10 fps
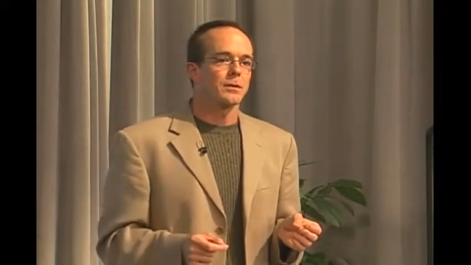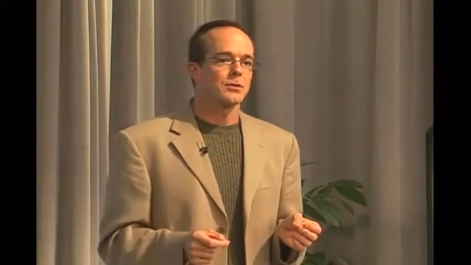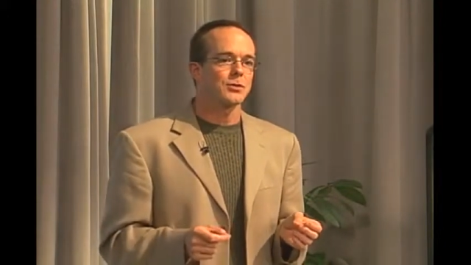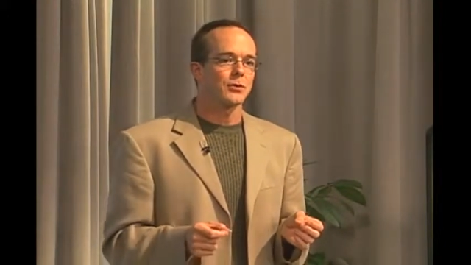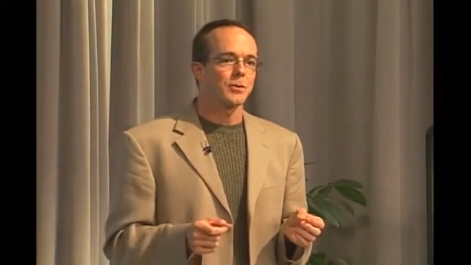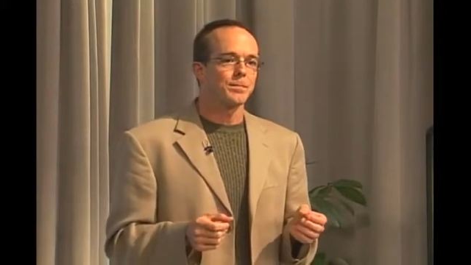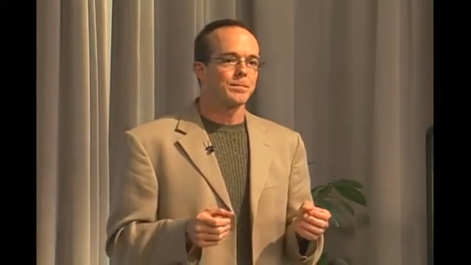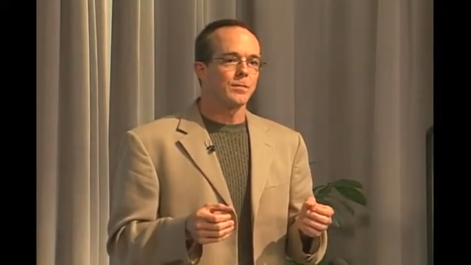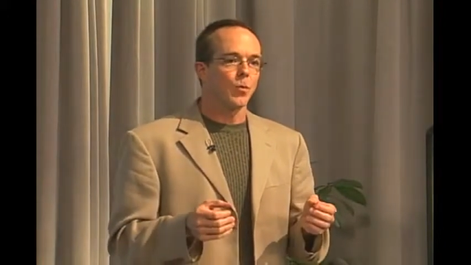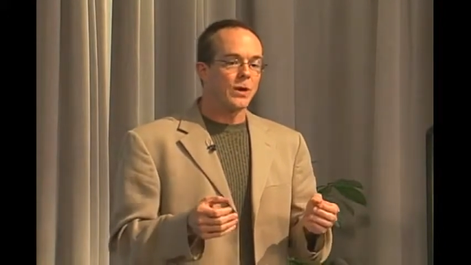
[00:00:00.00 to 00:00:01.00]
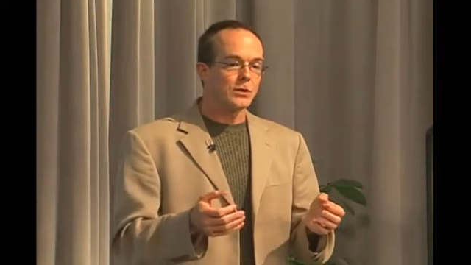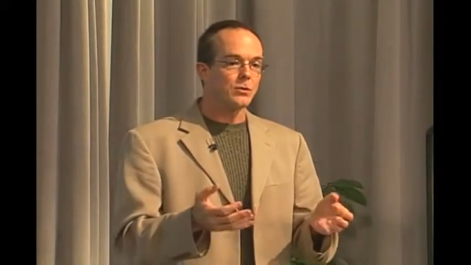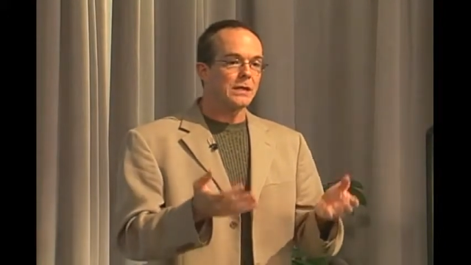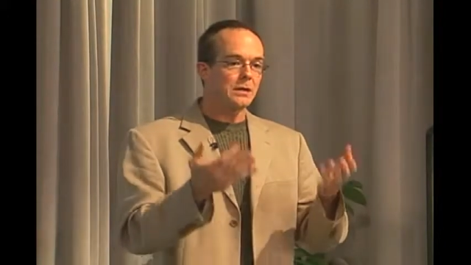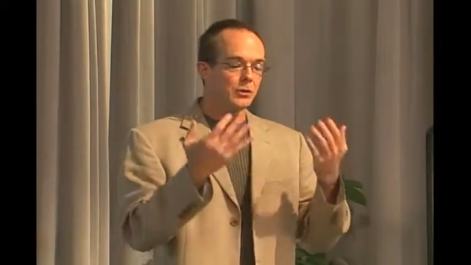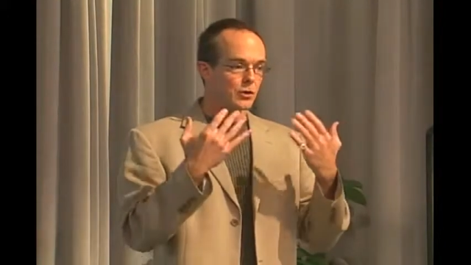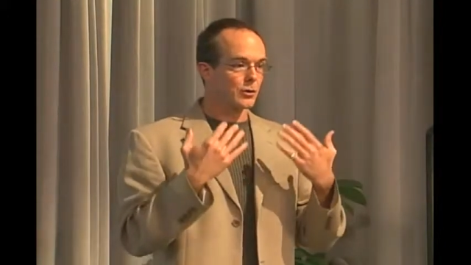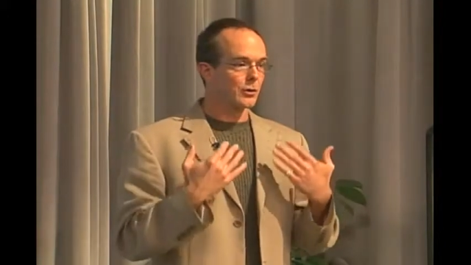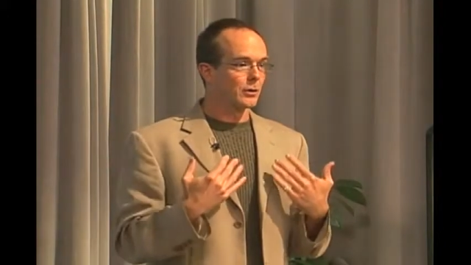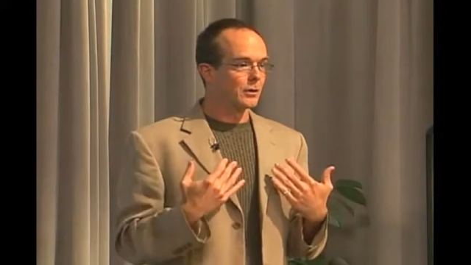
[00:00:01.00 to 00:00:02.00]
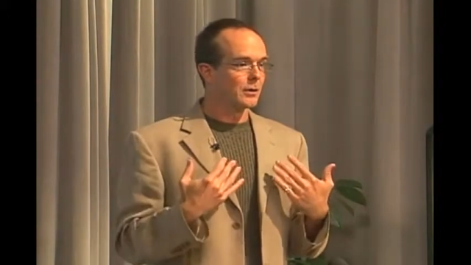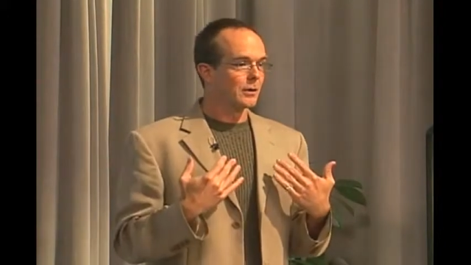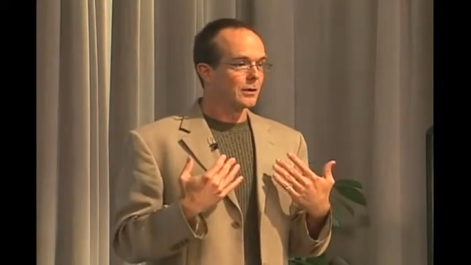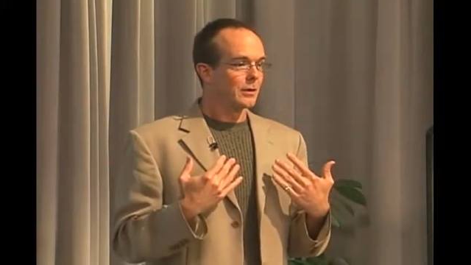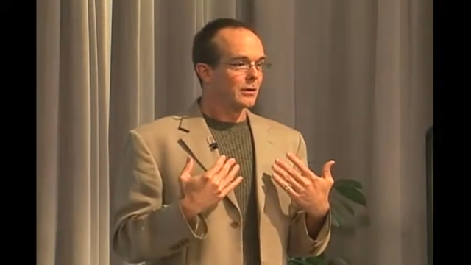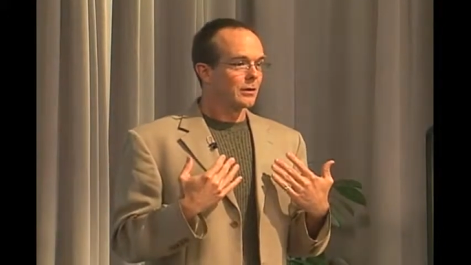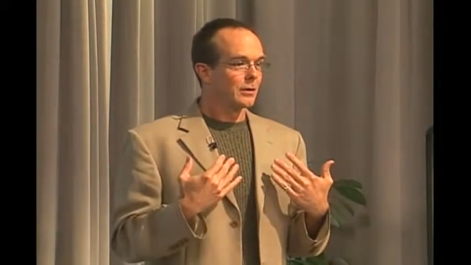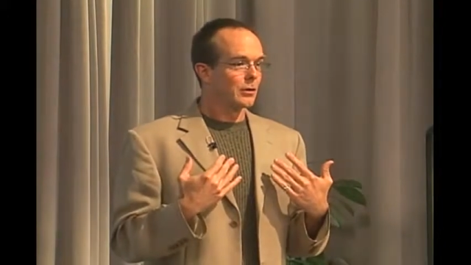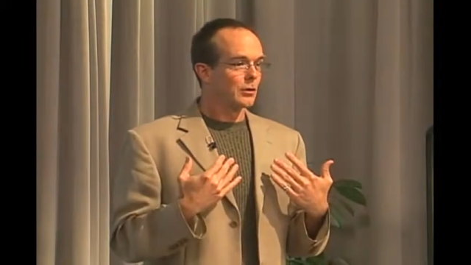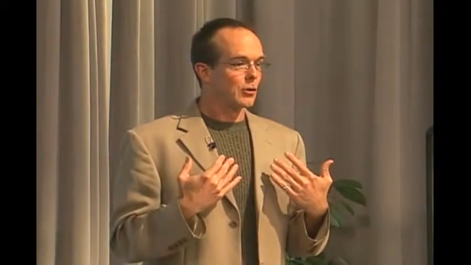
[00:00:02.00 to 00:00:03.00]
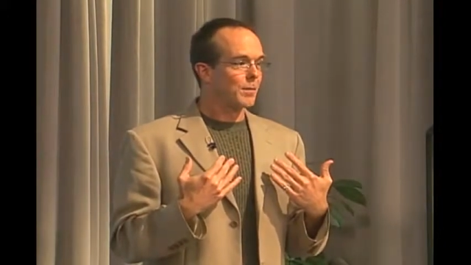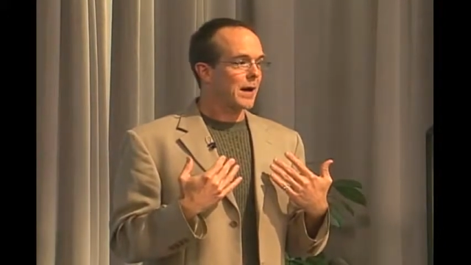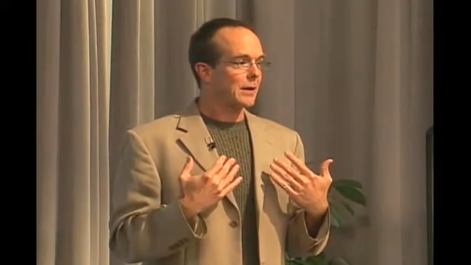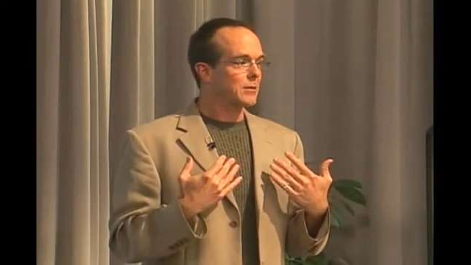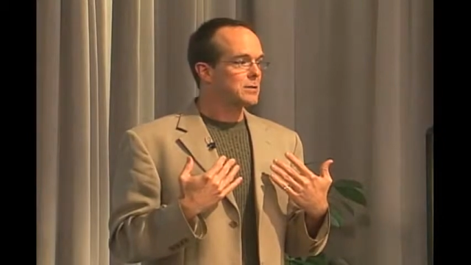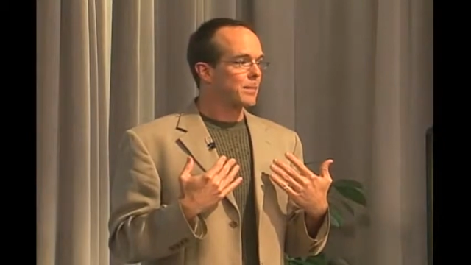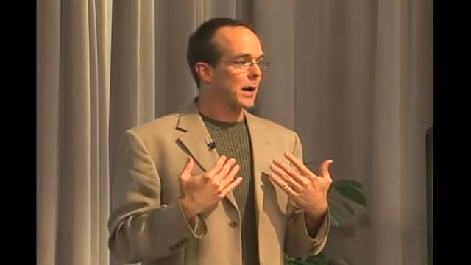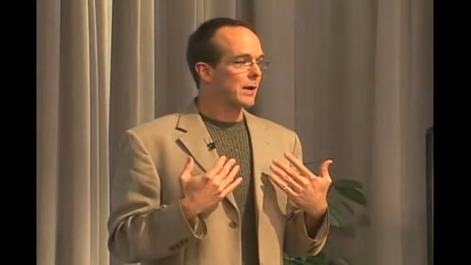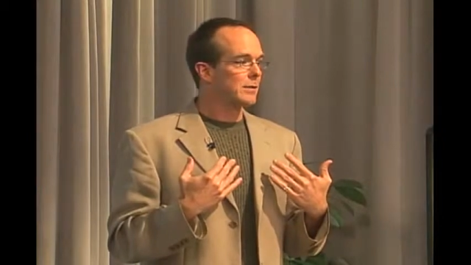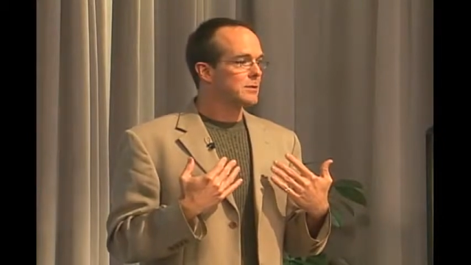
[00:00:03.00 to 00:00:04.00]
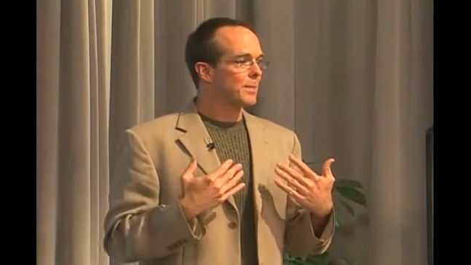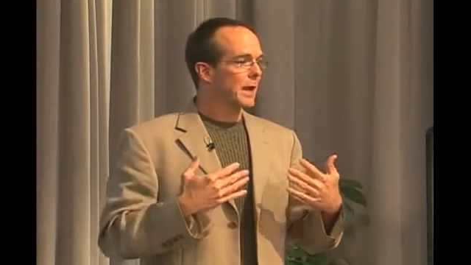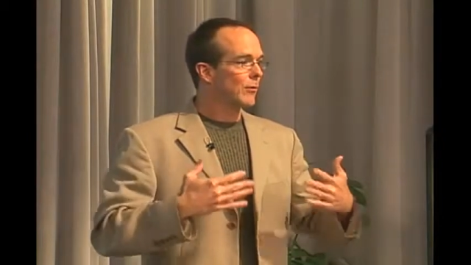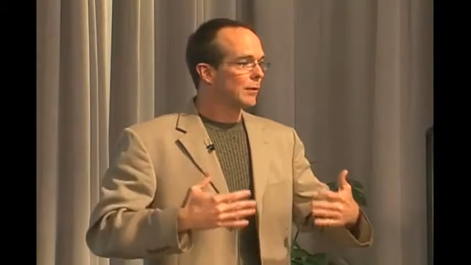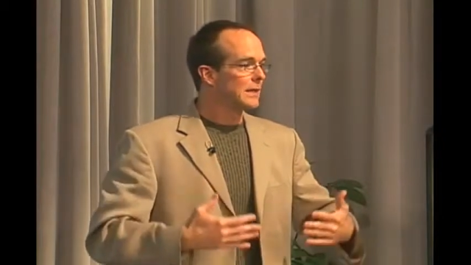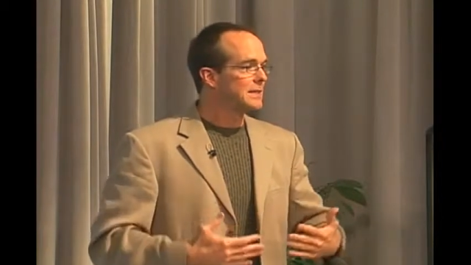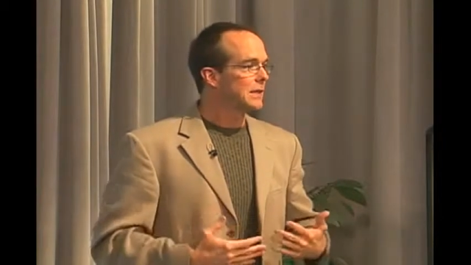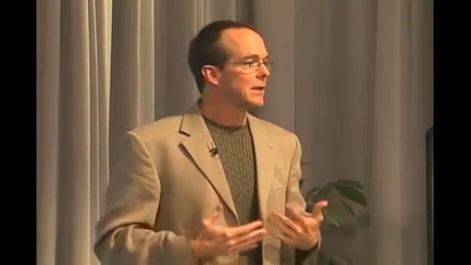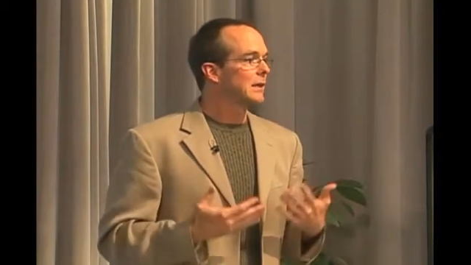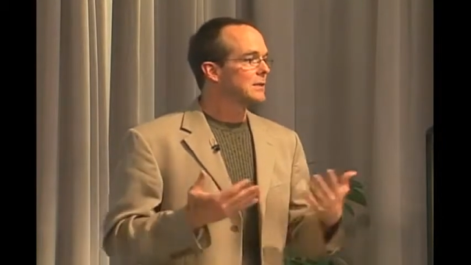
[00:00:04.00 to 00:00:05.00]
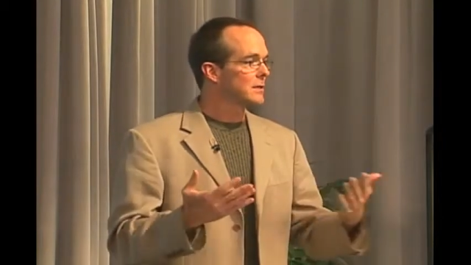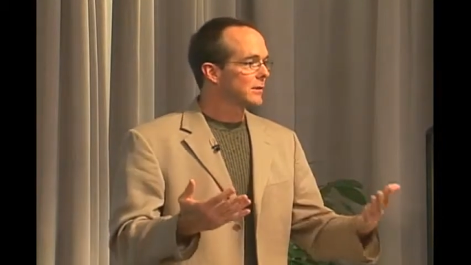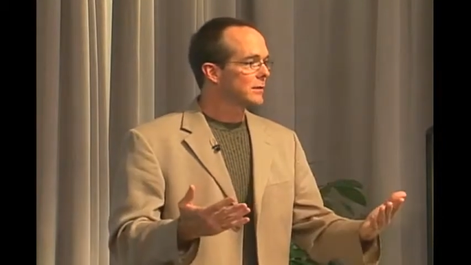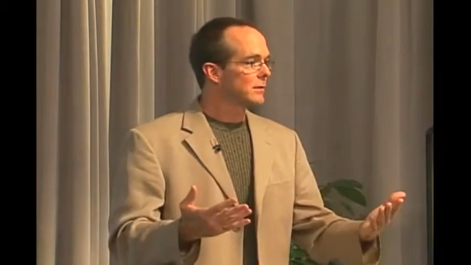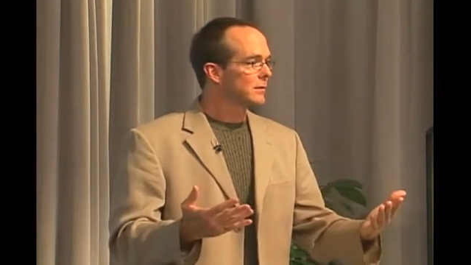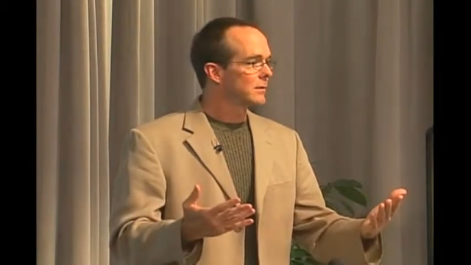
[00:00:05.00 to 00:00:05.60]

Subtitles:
So when you eat sugar, your body responds by releasing the insulin